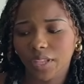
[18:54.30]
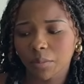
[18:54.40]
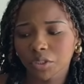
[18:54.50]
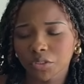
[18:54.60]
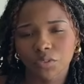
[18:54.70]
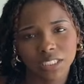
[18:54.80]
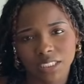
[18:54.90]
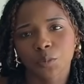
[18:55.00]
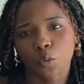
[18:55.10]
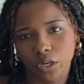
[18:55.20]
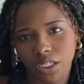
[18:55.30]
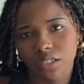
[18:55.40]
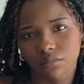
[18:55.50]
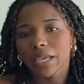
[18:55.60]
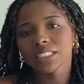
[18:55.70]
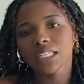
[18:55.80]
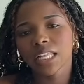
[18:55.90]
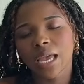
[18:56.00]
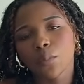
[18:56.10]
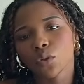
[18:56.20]
just really disappointed.
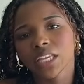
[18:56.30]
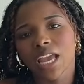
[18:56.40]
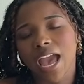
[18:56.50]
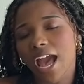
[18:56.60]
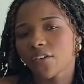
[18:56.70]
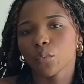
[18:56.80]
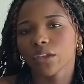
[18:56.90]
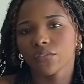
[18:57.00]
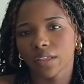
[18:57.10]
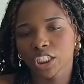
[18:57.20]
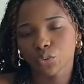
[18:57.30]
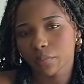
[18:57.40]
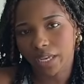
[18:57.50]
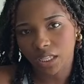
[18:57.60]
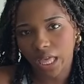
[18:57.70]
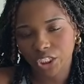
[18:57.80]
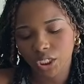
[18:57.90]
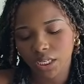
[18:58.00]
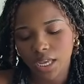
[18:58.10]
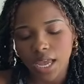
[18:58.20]
Basically, I'm only halfway finished with my
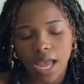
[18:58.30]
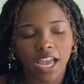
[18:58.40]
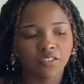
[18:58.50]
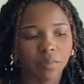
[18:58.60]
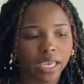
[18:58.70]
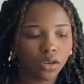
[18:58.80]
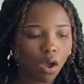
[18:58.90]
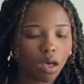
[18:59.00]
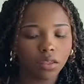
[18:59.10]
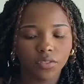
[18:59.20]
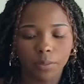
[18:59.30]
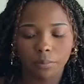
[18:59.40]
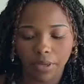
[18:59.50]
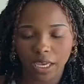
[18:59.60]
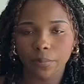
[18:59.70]
collection. I've made all of the big